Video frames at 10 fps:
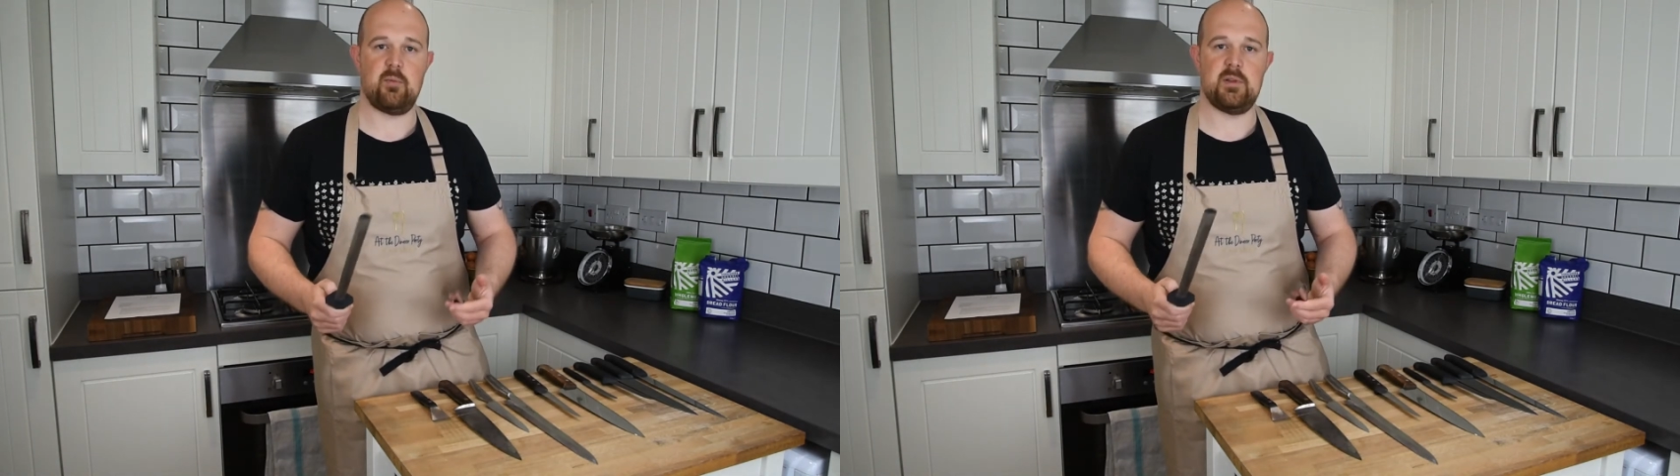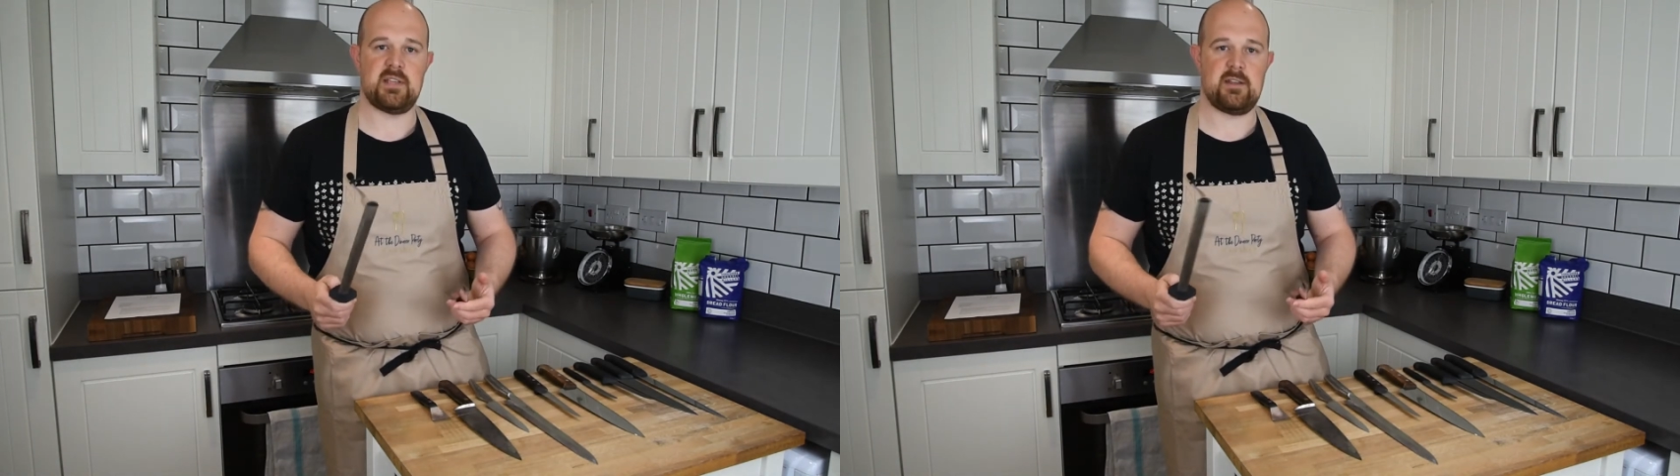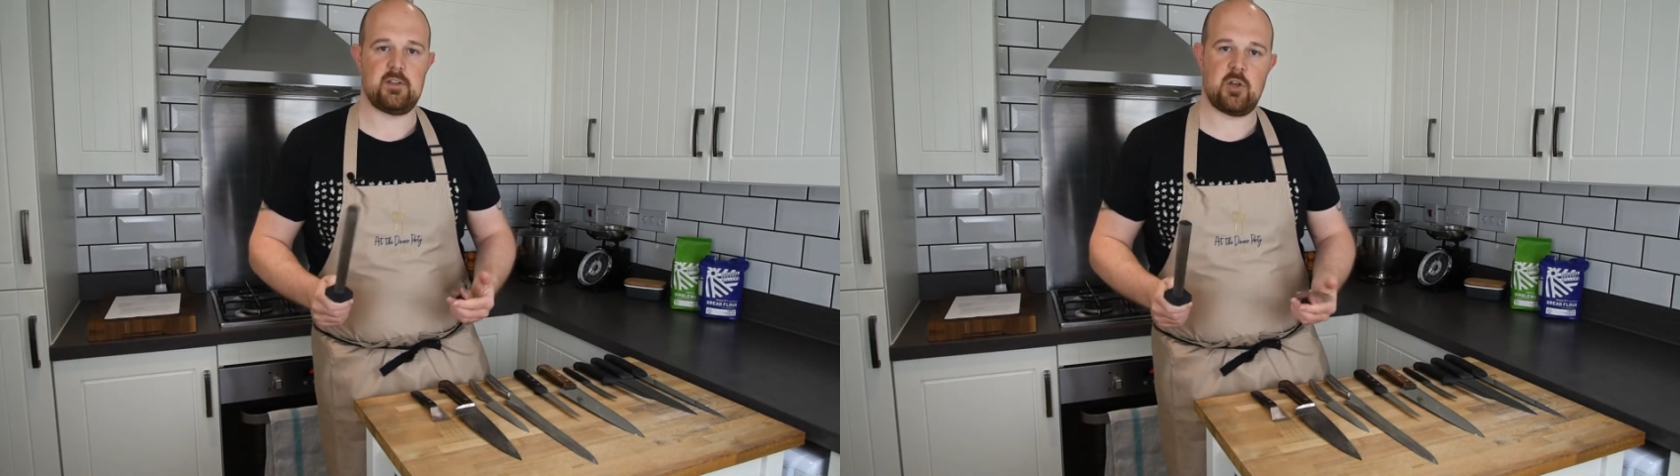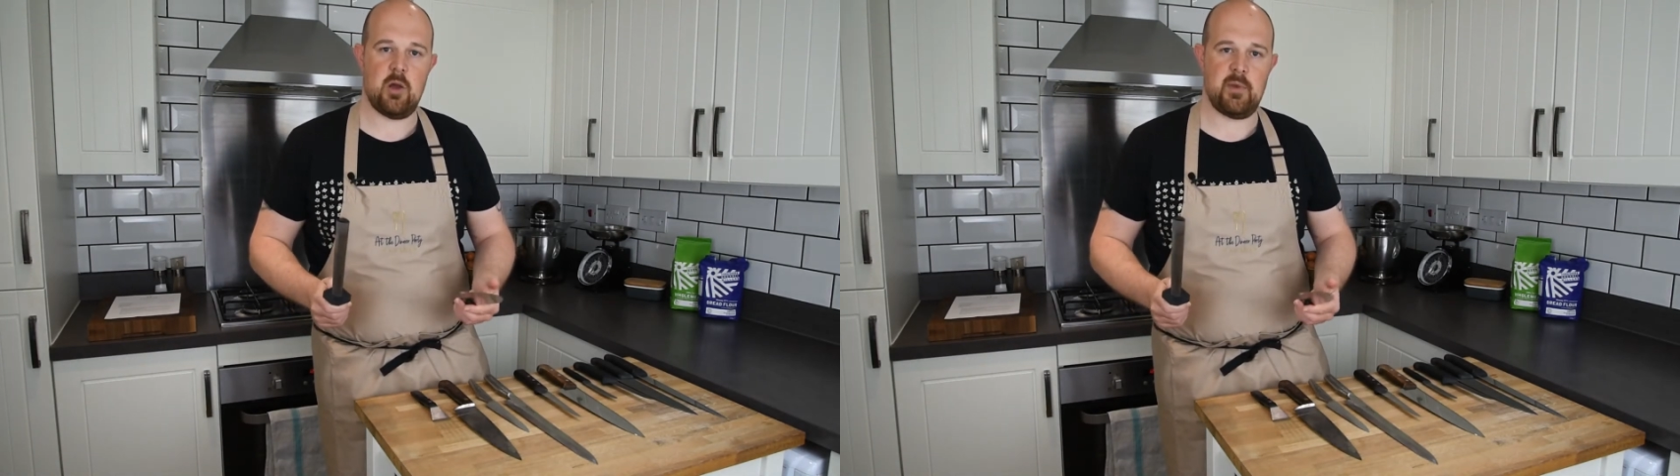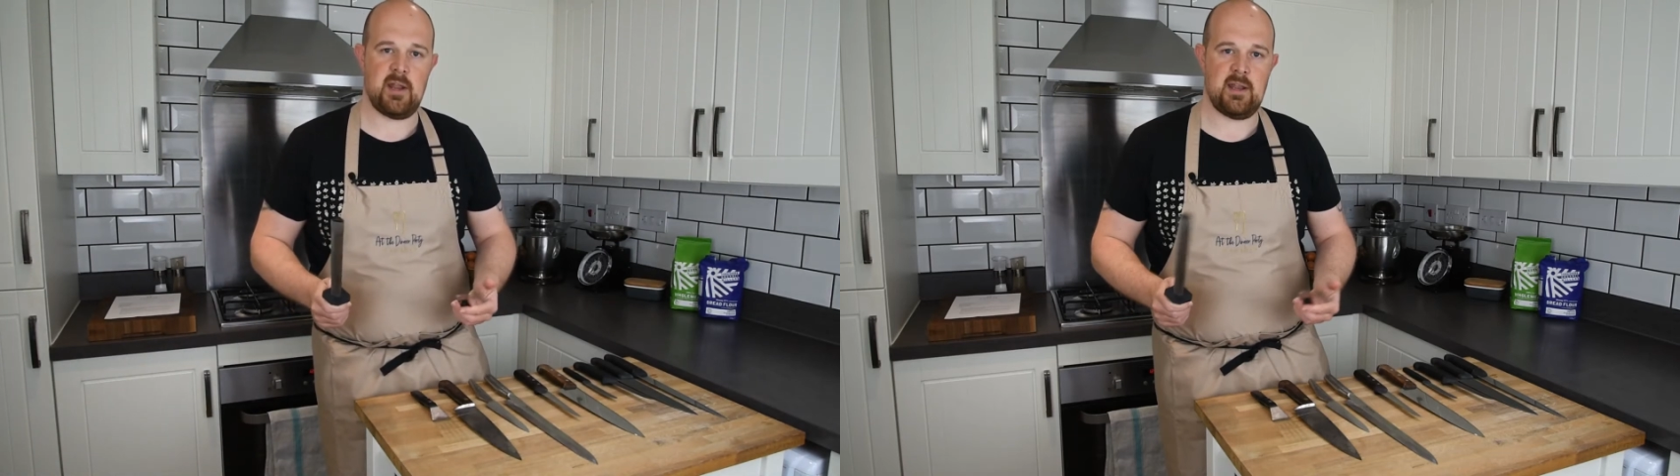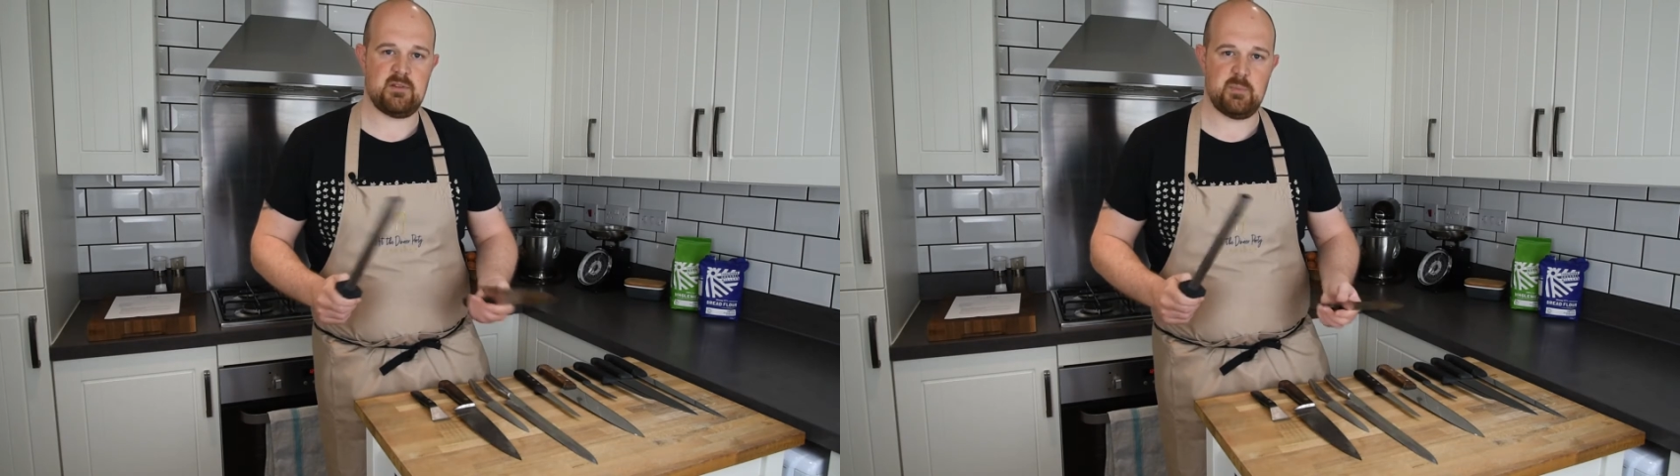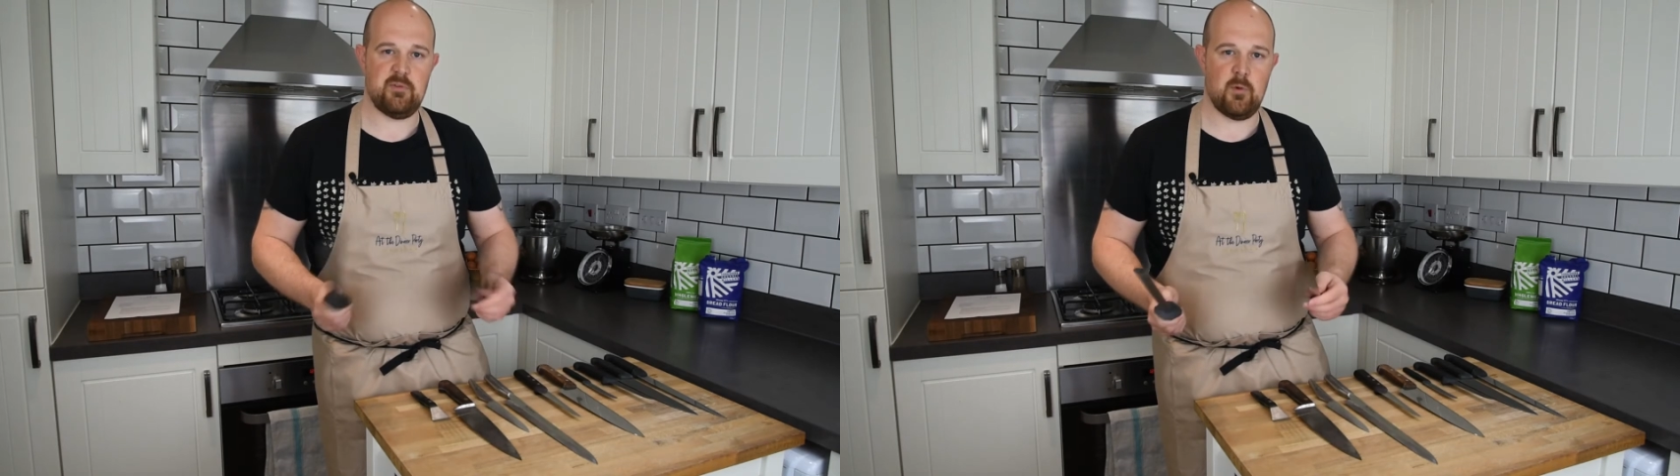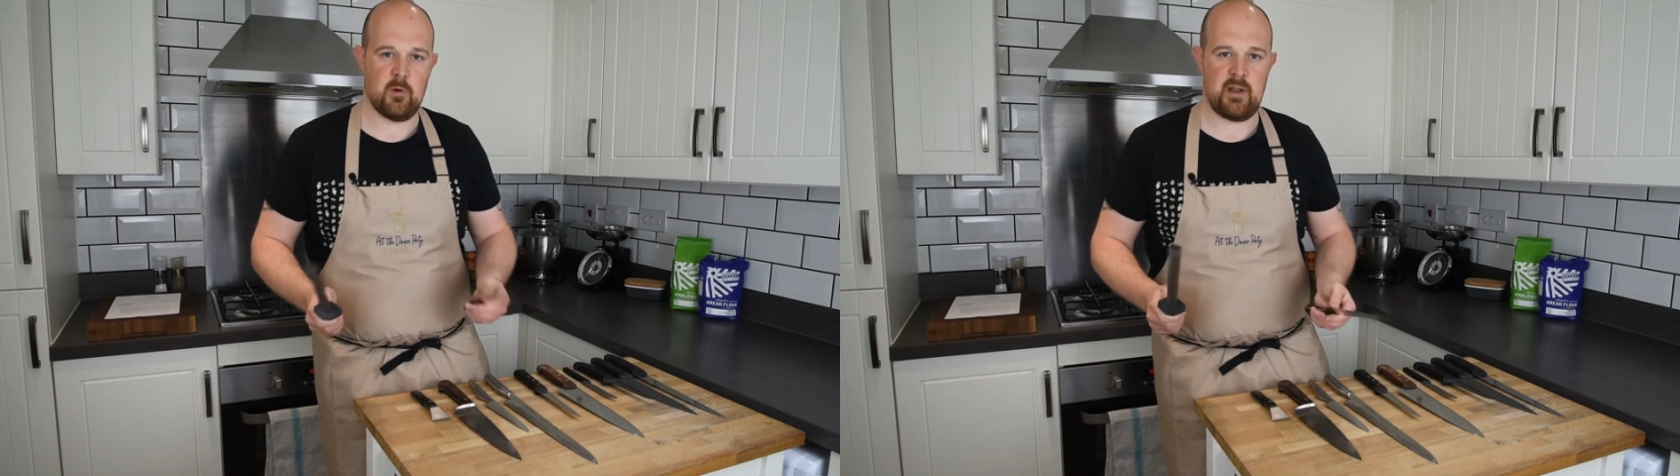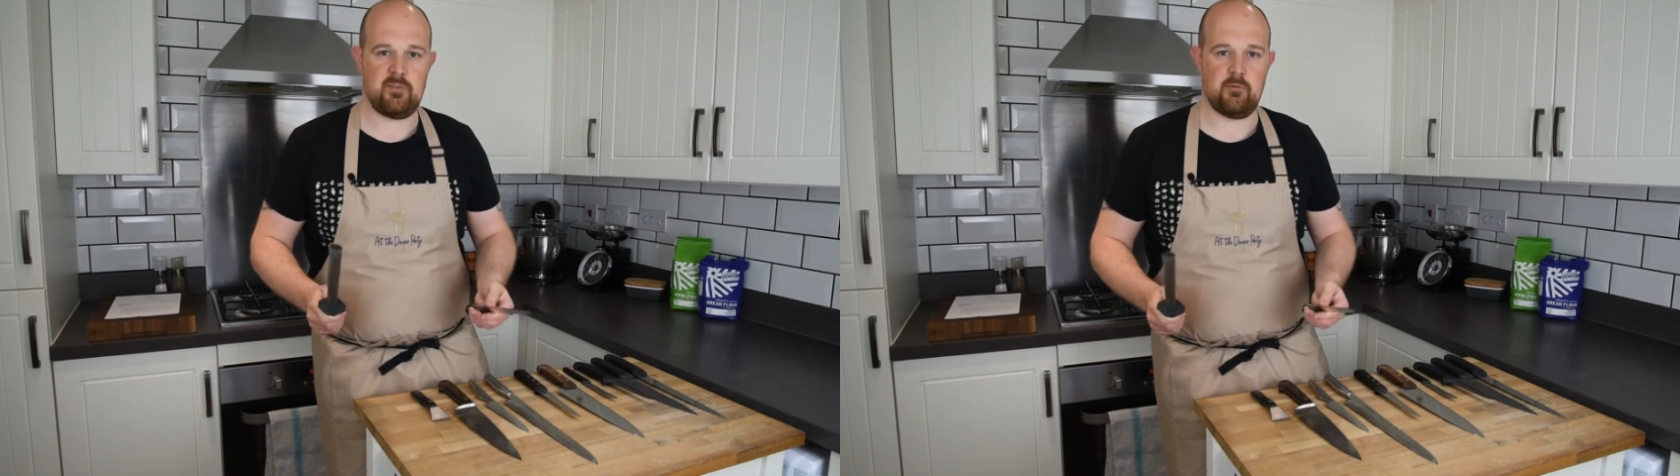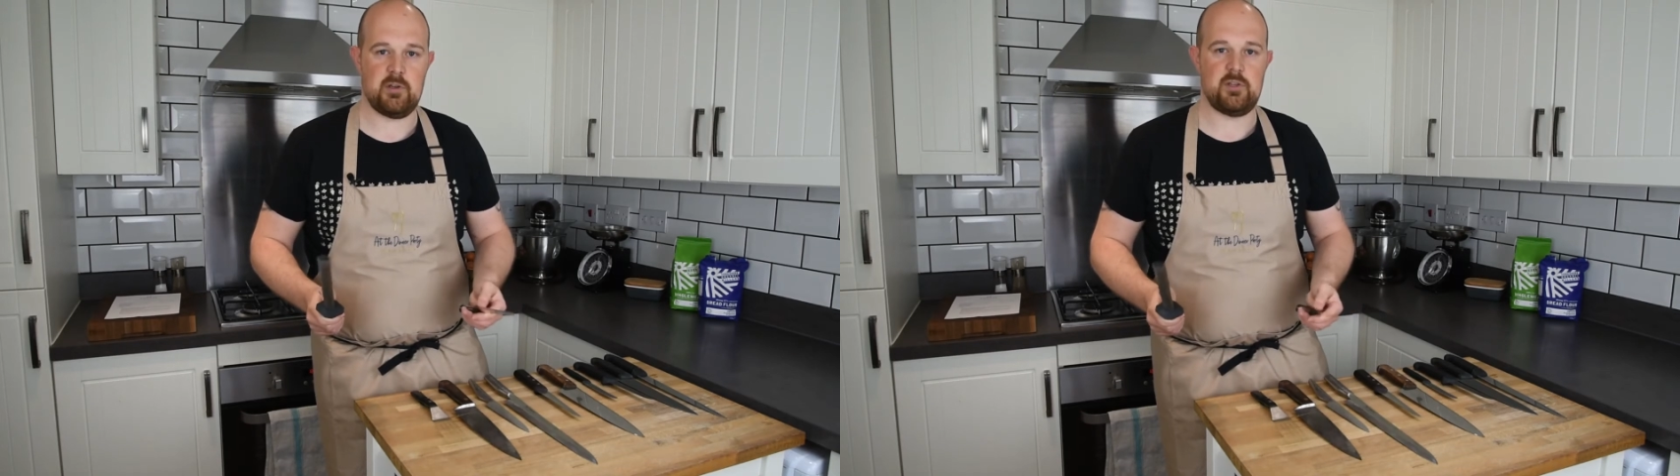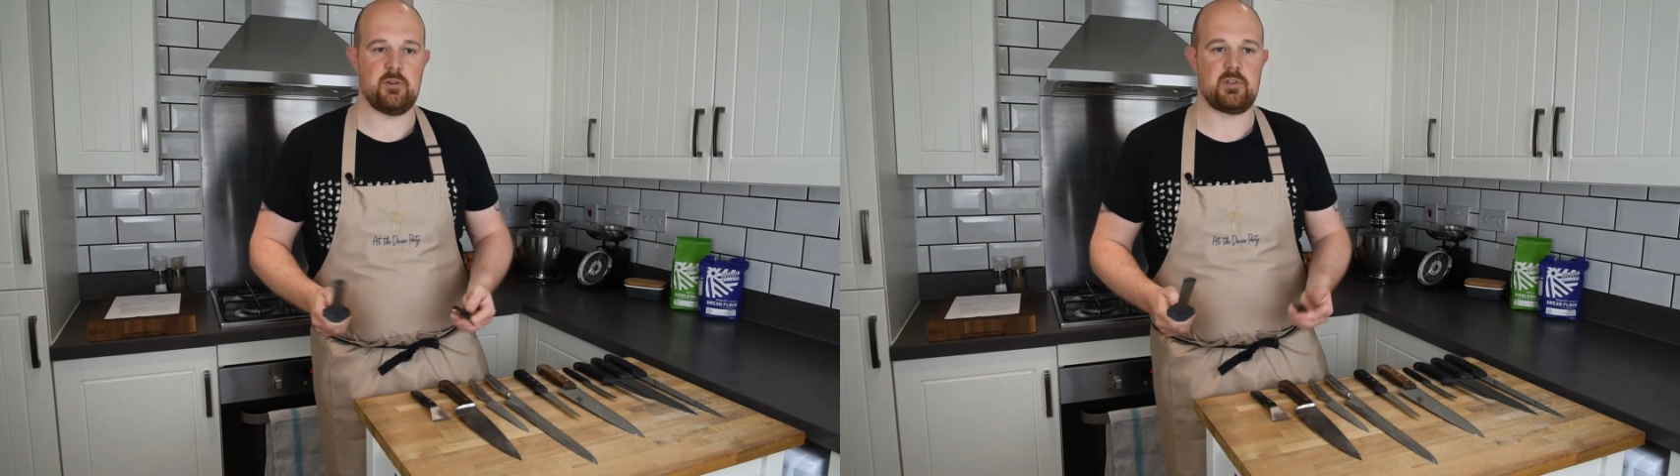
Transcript: we tend to sharpen our knives before and after each use,